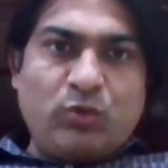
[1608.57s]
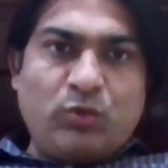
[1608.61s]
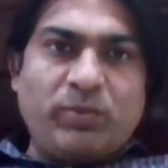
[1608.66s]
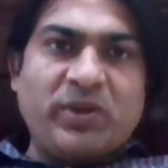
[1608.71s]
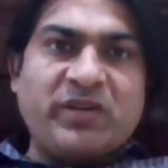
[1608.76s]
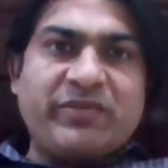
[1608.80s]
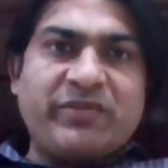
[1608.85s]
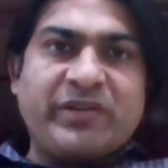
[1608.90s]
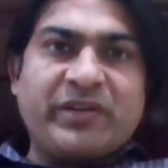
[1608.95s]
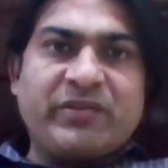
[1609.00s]

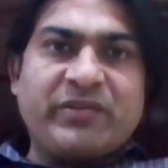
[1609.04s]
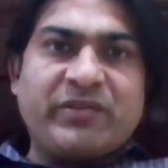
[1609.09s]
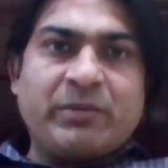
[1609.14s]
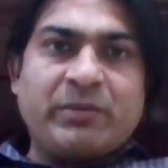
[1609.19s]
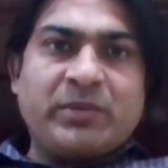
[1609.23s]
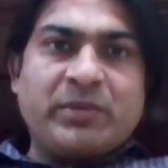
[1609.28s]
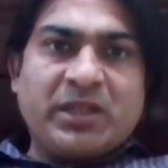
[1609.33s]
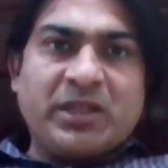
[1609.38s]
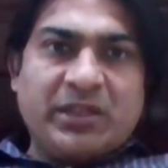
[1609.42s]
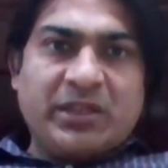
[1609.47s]
2.5
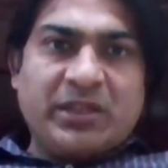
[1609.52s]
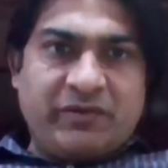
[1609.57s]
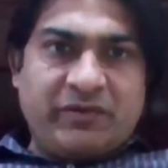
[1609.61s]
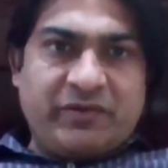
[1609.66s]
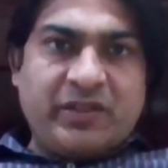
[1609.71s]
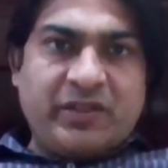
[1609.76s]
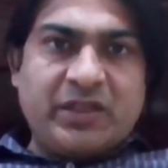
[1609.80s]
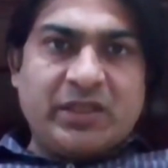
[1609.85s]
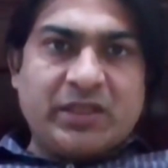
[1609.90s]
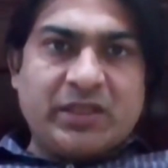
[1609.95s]
ml
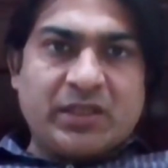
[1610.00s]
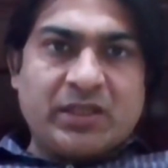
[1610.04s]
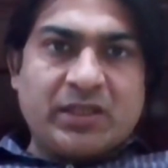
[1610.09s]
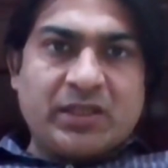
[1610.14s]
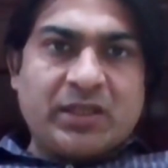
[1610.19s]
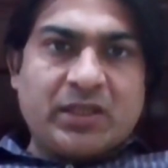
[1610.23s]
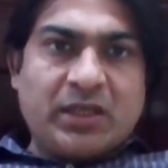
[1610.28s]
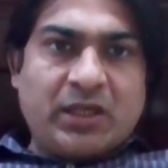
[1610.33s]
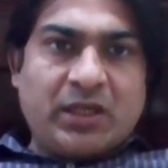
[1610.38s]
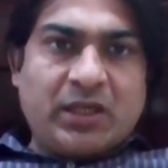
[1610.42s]

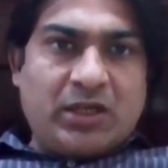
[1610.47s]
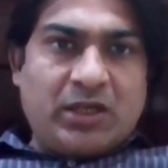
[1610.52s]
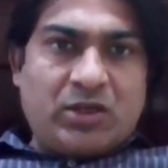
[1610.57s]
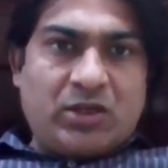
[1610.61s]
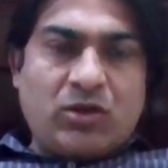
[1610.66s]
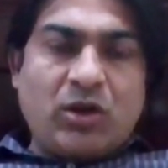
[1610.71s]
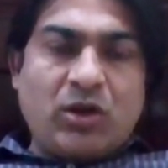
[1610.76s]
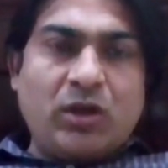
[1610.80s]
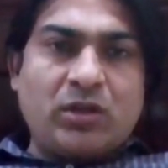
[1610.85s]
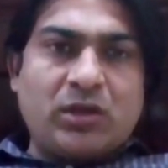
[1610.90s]
inferiorly.
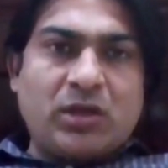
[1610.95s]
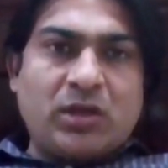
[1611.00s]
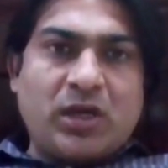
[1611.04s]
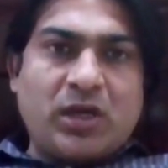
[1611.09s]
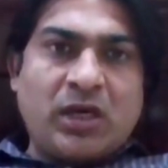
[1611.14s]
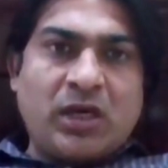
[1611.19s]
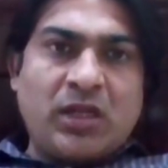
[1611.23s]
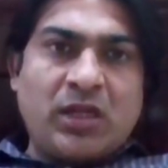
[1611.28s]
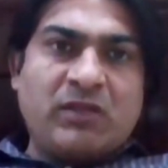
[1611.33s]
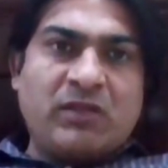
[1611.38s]
Not
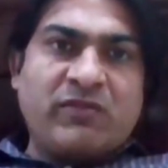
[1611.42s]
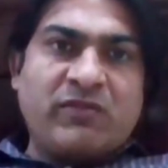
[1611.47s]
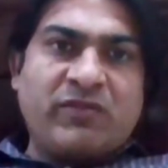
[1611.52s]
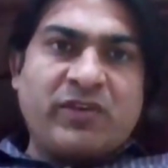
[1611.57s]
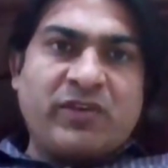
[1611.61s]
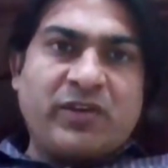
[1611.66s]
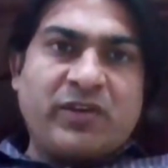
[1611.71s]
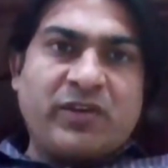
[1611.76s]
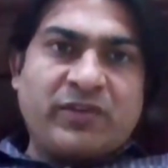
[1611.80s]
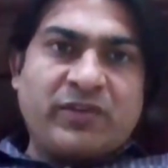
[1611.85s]
all the
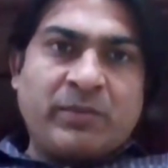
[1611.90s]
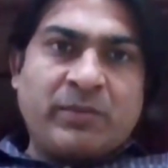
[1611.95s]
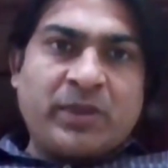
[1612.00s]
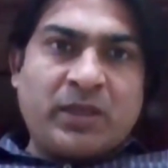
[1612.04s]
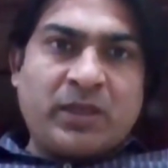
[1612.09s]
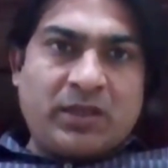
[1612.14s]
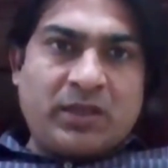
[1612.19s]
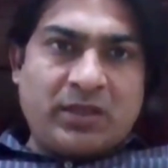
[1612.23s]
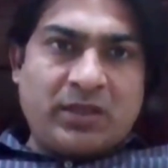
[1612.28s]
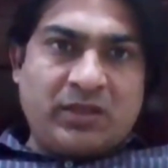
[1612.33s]
5
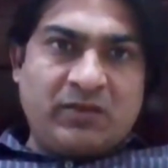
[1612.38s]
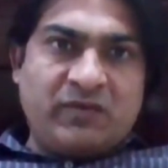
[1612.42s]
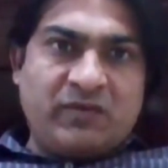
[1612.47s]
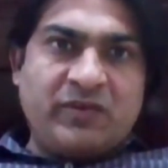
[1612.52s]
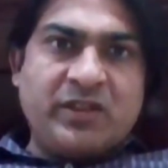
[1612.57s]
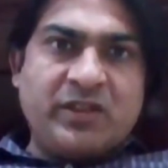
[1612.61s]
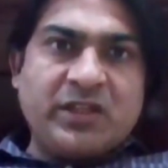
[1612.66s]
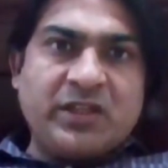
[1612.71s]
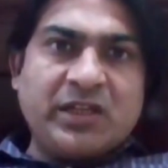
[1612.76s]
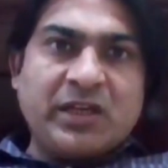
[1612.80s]
ml
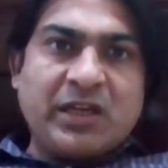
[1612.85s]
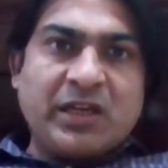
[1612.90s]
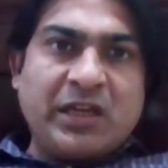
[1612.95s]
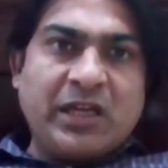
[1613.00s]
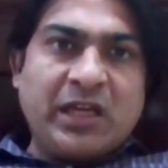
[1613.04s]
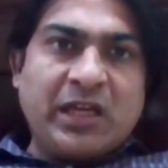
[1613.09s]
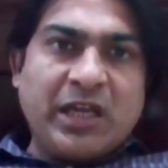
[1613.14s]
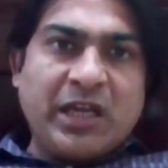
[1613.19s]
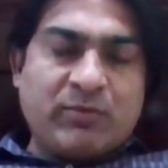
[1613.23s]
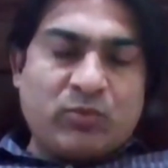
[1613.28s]

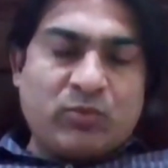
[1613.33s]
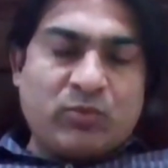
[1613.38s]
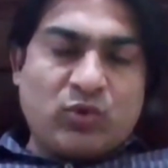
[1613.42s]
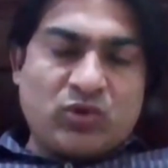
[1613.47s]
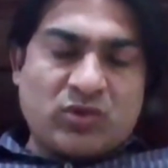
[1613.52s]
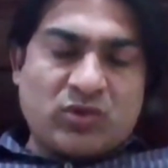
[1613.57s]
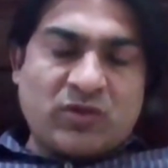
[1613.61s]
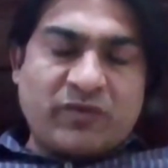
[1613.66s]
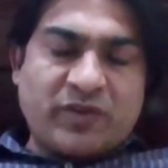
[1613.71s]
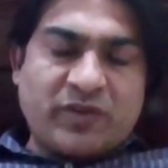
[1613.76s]
inferiorly like
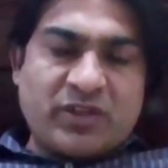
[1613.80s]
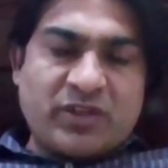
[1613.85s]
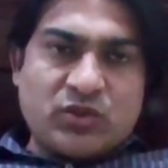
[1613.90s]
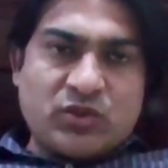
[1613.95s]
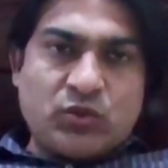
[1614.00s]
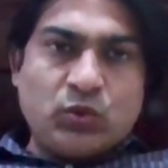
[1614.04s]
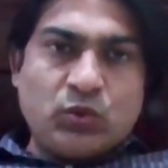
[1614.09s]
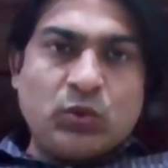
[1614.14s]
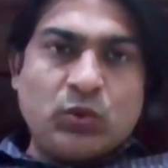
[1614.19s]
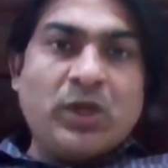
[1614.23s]
most of
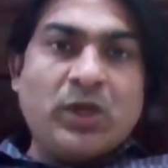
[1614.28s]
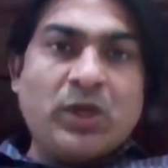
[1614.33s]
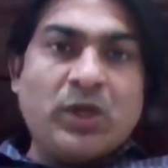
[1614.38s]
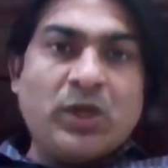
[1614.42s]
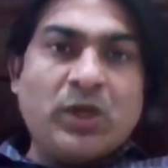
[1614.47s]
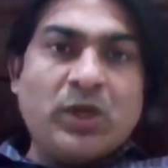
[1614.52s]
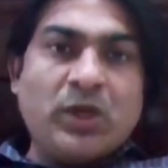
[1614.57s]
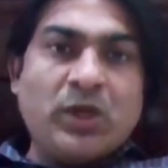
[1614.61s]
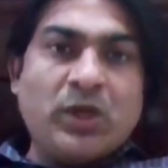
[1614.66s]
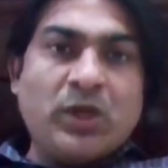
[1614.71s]
us do.
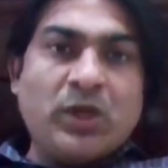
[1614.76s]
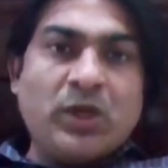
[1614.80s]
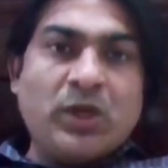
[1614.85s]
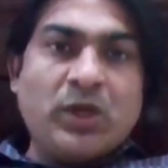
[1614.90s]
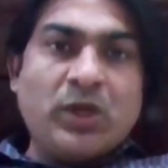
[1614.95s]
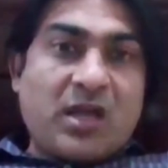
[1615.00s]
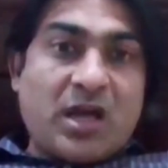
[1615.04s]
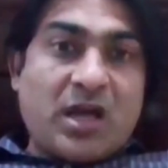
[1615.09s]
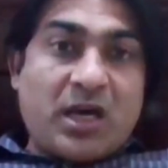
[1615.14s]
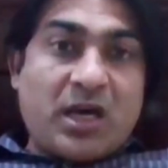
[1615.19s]

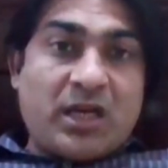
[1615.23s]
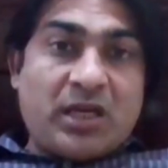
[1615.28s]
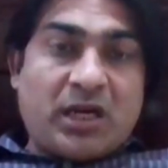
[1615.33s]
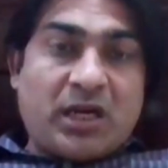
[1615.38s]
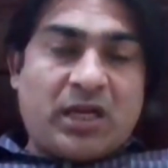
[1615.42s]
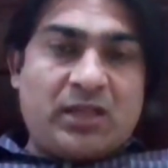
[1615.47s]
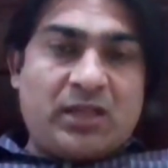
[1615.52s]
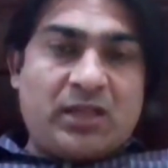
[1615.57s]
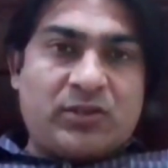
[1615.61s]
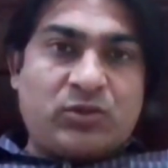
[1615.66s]
Plus,
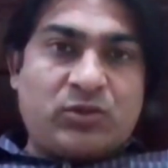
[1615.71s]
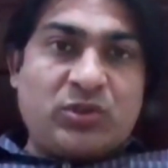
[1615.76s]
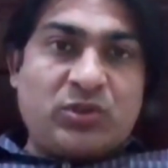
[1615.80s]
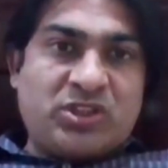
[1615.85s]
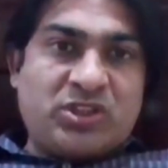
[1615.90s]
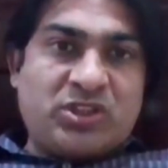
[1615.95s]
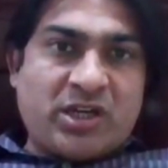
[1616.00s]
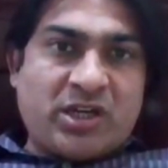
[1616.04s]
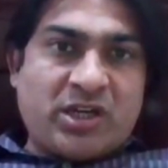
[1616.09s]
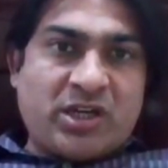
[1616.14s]
I also
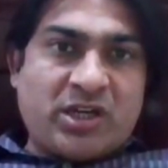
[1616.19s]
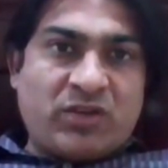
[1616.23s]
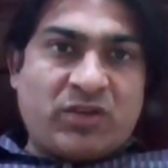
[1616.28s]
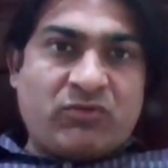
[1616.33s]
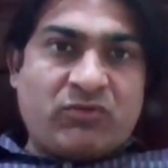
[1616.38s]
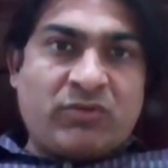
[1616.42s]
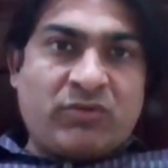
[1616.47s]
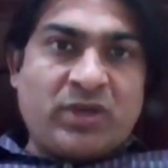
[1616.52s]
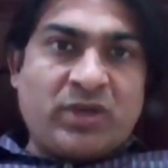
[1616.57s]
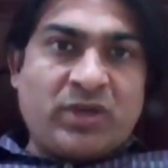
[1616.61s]
inject
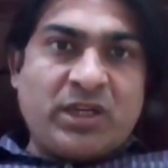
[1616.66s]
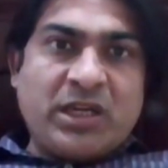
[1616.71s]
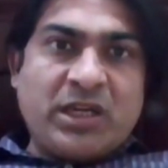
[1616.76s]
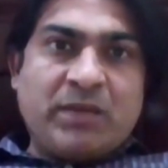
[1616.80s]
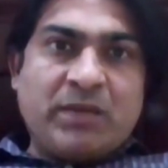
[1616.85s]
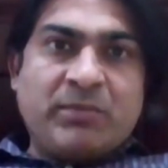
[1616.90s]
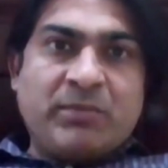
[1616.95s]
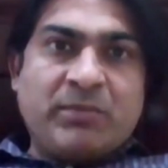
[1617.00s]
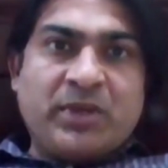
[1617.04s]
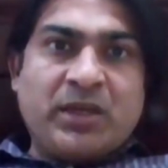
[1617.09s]
1
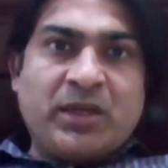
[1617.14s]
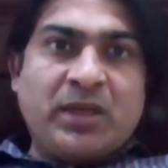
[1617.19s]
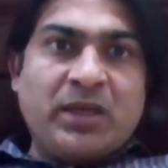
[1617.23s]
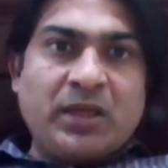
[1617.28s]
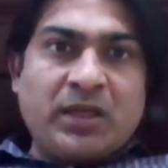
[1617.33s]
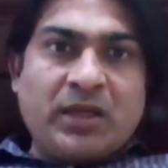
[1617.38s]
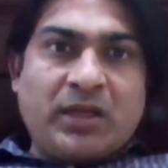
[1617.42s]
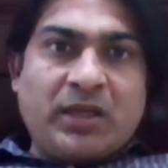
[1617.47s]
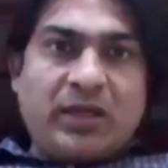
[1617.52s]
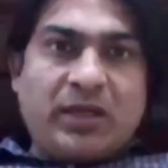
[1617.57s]
ml
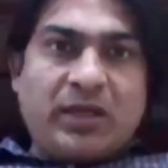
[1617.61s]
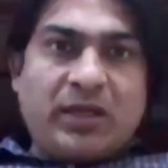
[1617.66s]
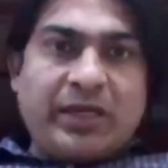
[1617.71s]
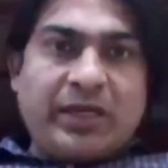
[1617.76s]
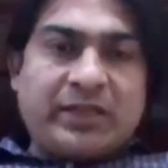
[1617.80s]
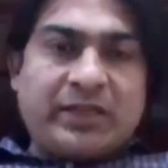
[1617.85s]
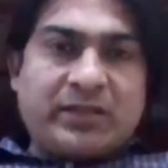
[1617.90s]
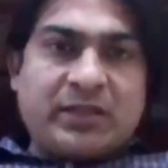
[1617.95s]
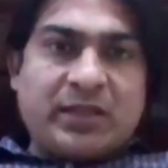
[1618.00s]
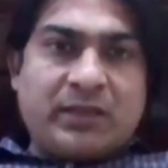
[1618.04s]
at
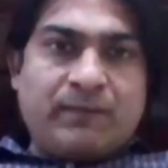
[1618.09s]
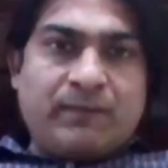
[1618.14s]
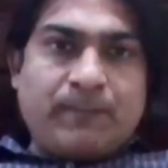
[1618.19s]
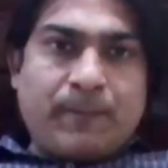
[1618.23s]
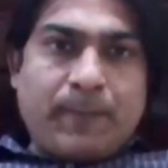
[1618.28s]
the